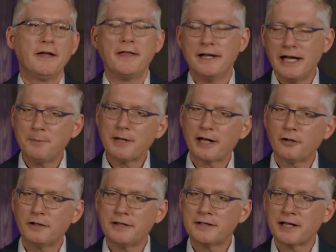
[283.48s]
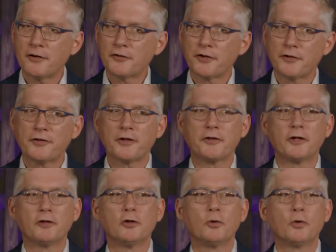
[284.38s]
The name not only tells us that the
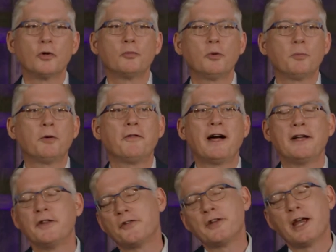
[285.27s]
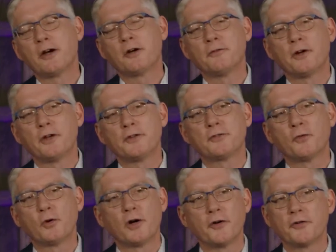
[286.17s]
Lord will provide the sacrifice
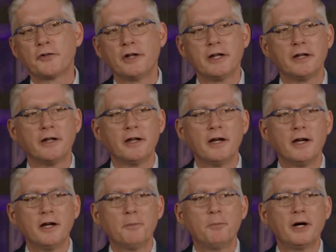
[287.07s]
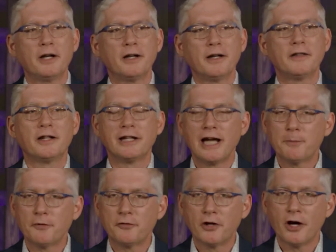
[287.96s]
for our sin, but the
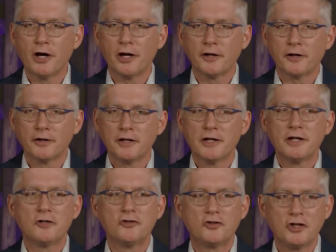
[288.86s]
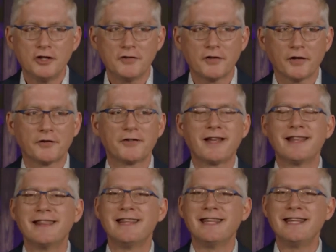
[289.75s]
Lamb of God, Jesus,
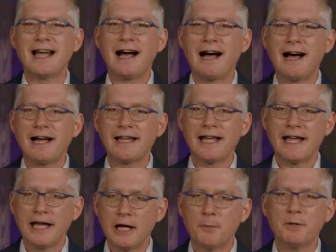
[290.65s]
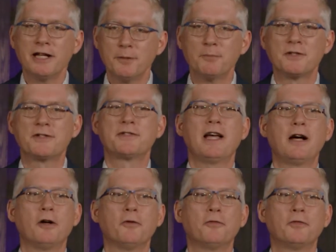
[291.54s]
the I Am
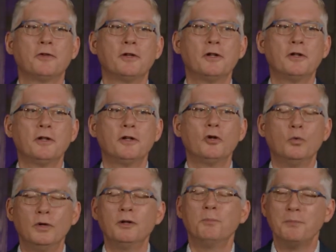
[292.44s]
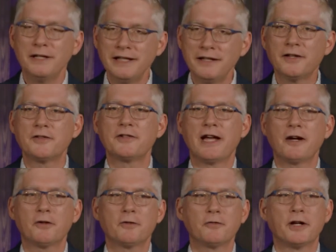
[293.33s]
Himself, will be the
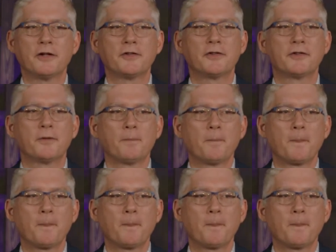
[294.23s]
sacrifice.